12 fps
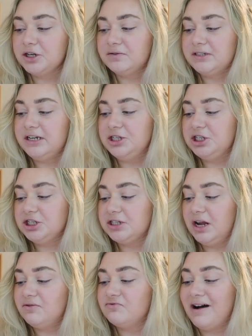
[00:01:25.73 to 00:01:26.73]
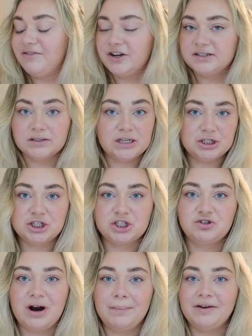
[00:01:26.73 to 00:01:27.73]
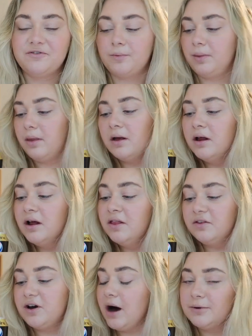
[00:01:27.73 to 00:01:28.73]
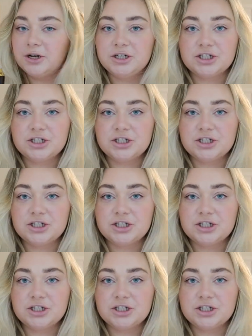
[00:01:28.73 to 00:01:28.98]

I was literally just like ravenous. I was like, just grab it from the cupboard.